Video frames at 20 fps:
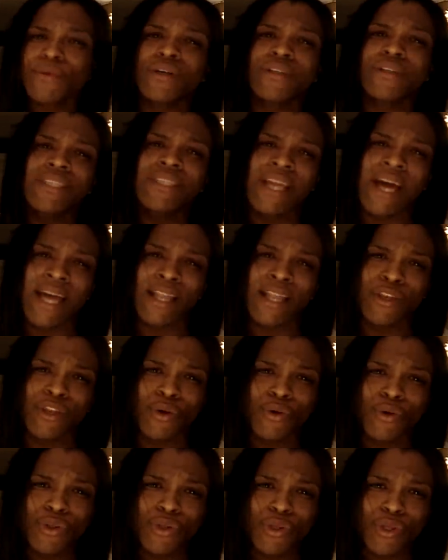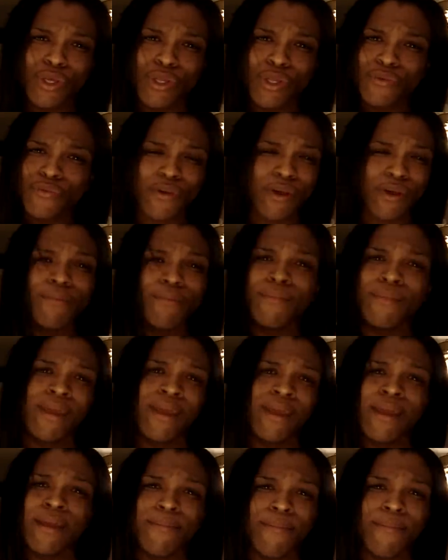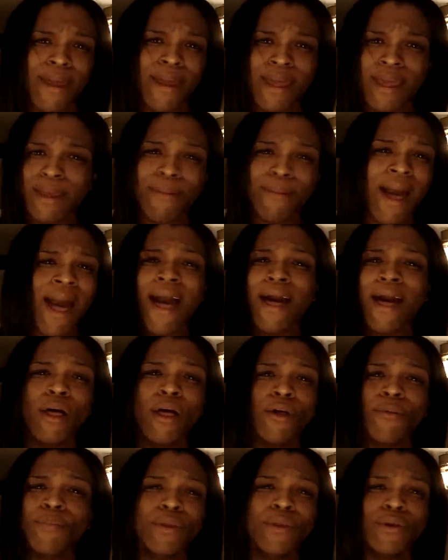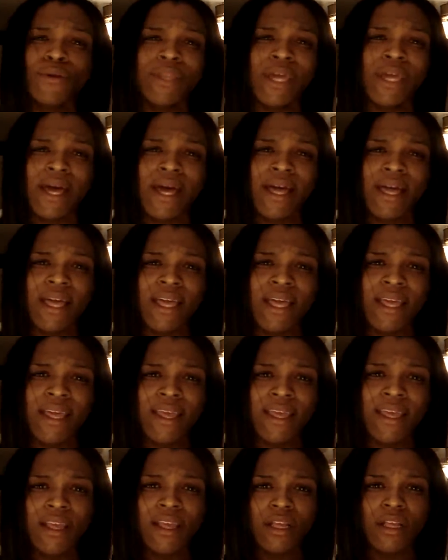You're not no good for me, babe. I hope you die.